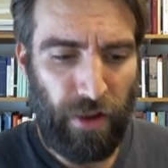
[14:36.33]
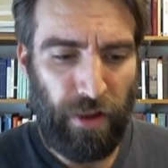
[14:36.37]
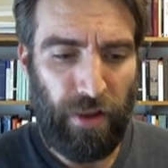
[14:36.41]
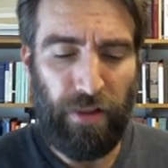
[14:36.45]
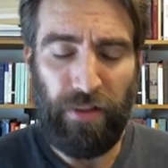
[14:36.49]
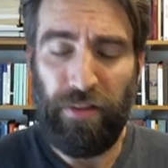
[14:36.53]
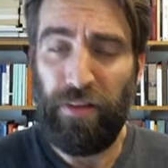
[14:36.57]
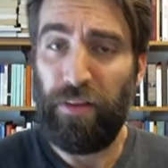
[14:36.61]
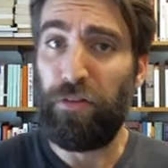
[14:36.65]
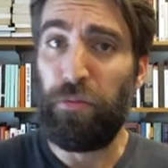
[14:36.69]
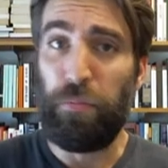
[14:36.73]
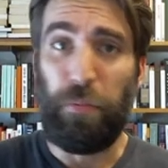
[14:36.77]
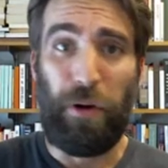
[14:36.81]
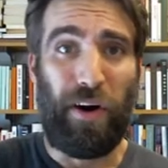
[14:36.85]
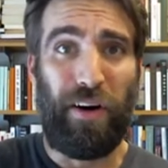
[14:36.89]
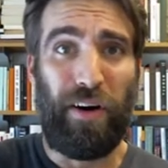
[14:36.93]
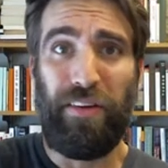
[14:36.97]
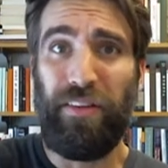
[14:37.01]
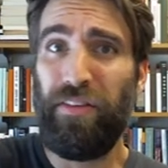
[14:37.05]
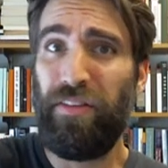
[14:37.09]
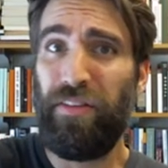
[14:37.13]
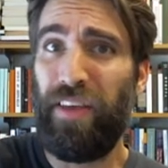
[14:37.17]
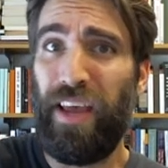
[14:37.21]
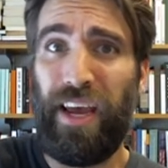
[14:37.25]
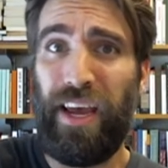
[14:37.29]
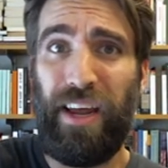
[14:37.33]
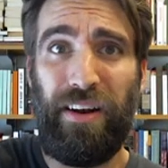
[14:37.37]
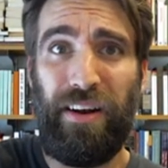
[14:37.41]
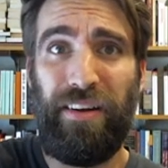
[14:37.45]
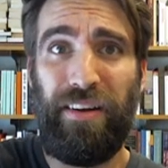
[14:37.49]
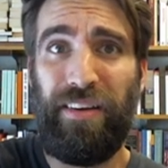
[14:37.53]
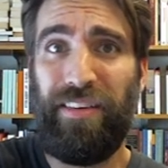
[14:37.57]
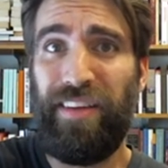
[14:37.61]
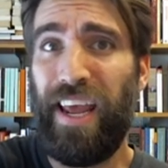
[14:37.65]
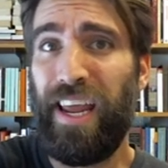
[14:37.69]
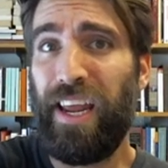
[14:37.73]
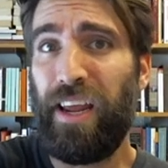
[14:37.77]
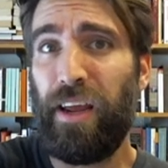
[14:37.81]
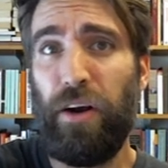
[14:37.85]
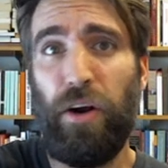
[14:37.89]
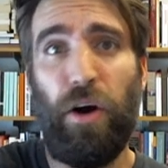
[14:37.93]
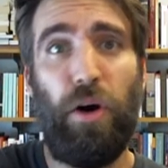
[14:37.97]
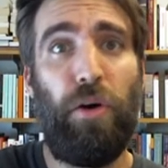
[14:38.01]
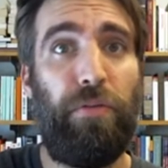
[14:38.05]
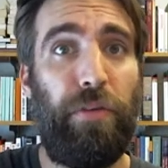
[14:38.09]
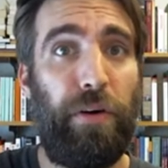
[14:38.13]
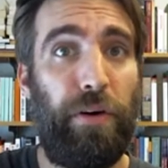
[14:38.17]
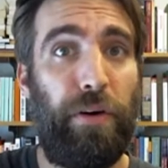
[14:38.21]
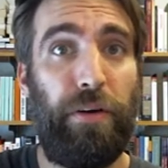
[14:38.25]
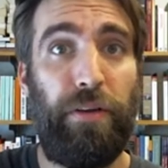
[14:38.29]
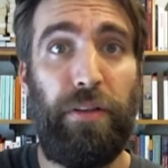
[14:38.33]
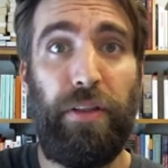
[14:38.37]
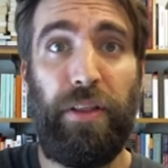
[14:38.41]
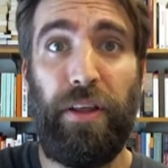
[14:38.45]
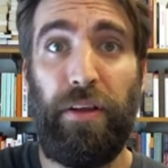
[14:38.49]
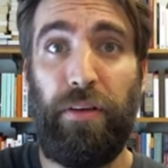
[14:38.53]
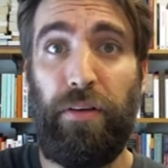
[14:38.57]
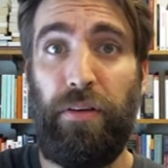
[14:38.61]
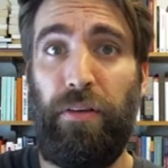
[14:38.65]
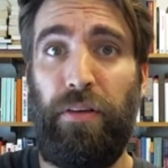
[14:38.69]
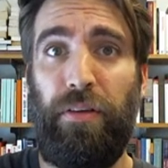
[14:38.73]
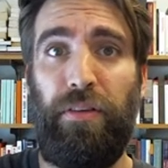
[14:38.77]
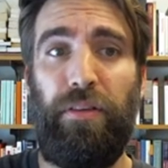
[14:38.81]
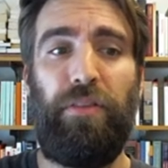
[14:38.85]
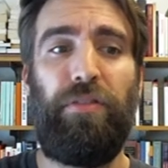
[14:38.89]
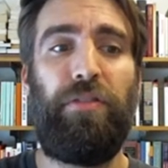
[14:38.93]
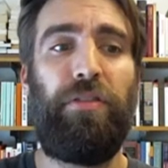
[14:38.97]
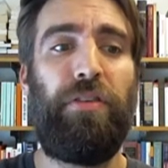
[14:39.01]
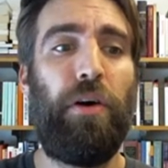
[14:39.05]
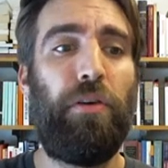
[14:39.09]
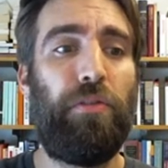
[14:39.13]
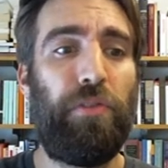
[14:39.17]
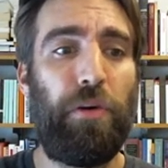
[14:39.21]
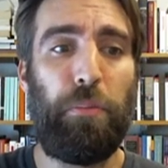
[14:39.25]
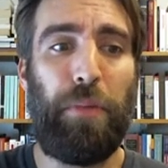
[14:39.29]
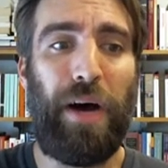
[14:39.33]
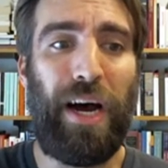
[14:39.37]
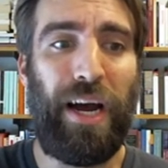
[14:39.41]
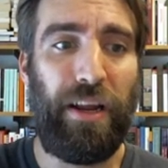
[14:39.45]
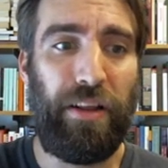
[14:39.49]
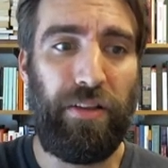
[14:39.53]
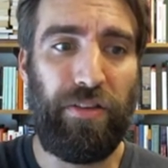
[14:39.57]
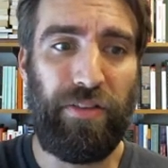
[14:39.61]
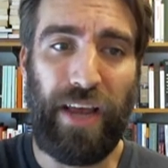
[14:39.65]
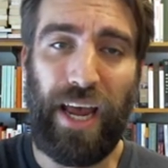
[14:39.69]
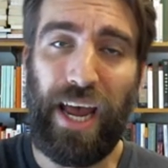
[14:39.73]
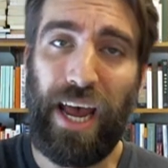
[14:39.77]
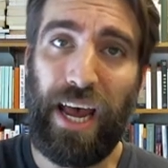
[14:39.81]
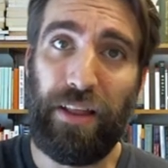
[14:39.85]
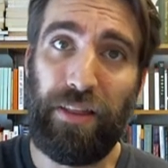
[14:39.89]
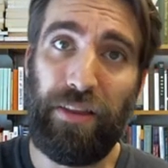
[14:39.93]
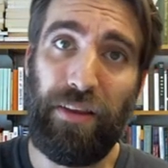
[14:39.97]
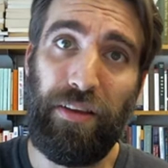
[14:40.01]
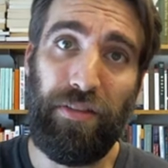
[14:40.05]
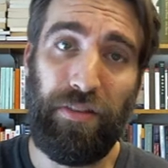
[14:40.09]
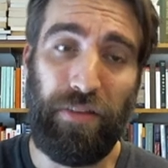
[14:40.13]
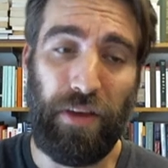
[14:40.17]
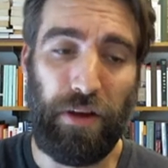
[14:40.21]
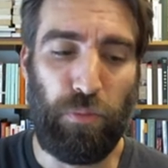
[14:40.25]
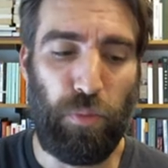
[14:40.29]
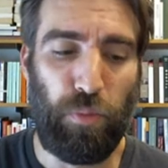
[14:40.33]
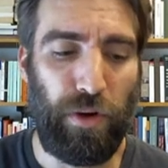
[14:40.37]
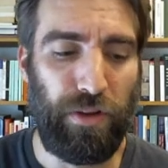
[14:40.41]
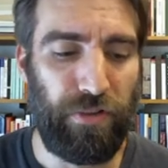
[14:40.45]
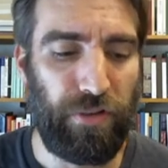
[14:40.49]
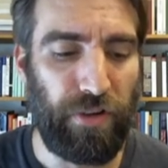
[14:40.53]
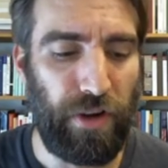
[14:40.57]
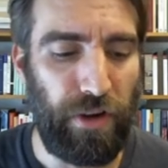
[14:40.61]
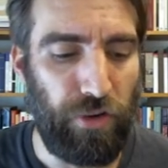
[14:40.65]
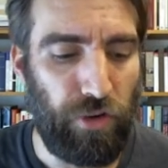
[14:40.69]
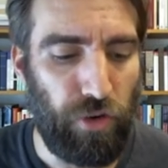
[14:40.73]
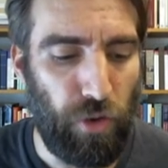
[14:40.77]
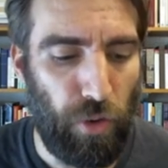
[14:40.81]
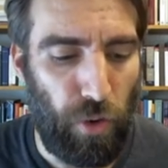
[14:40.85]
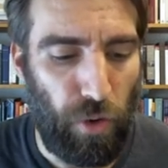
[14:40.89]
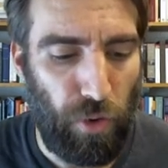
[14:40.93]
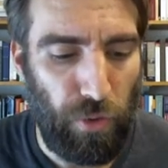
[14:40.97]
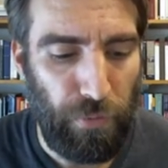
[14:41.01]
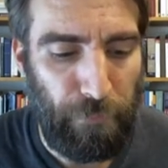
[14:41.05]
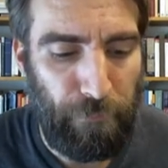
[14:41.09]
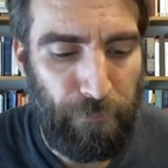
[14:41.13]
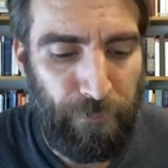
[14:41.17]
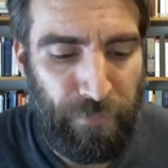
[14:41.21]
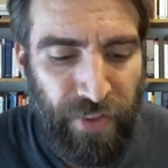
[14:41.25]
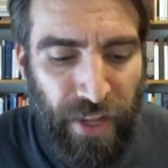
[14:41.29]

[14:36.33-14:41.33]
The Spartans had taken over the silver mines that Athens had once controlled,